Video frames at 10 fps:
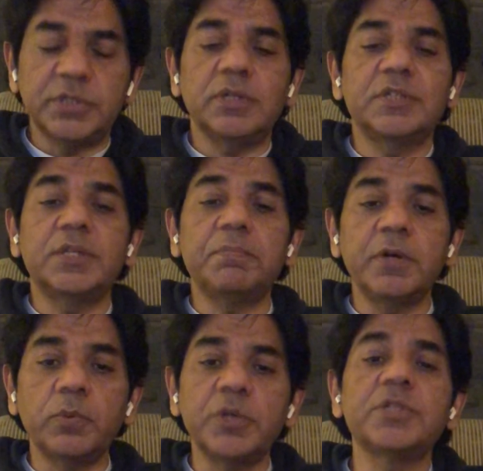
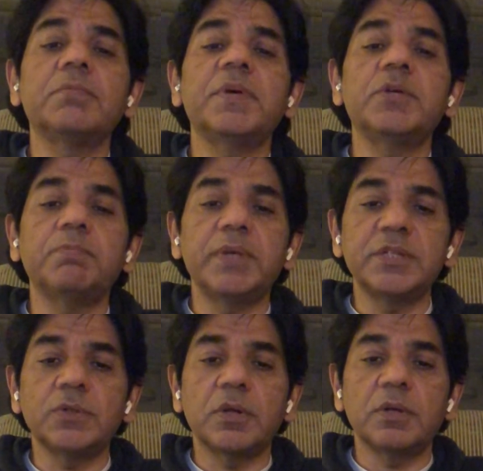separate question
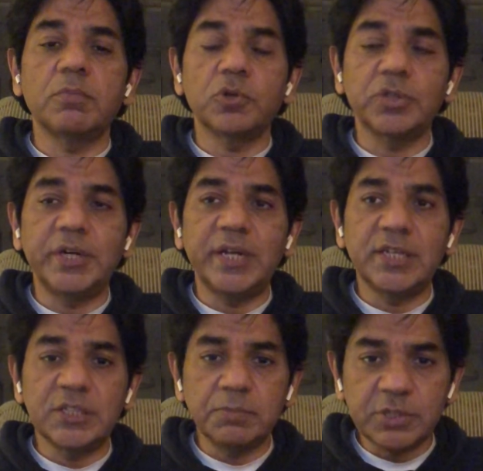based on emotional
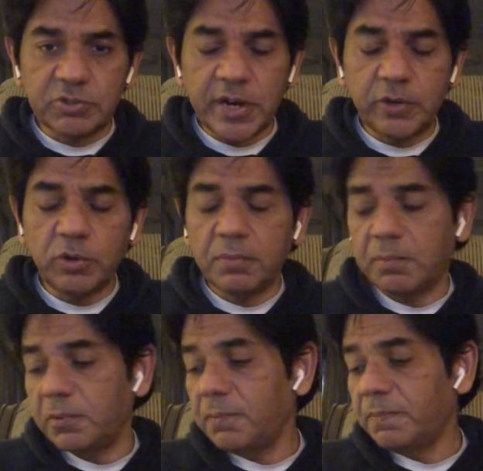intelligence, but try to
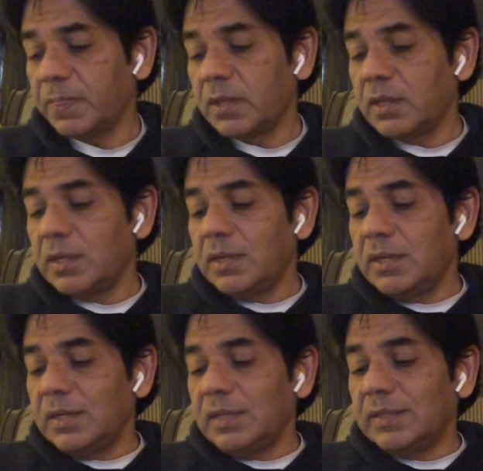remember
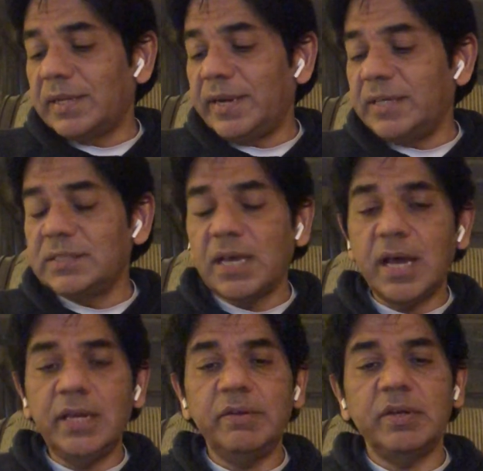that it is
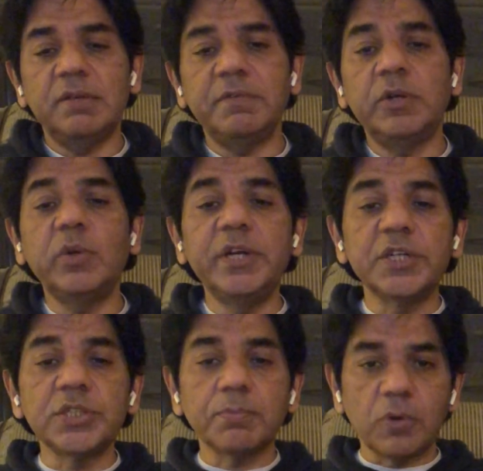highly relevant to
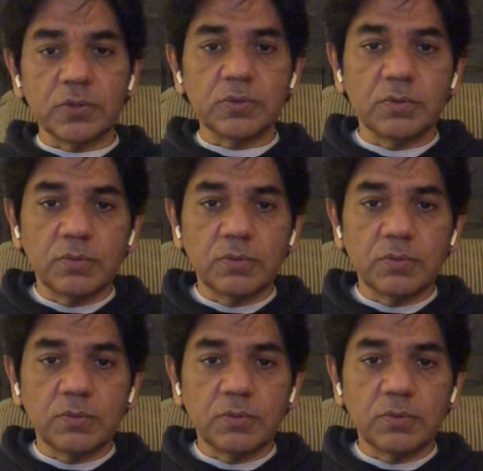leadership also.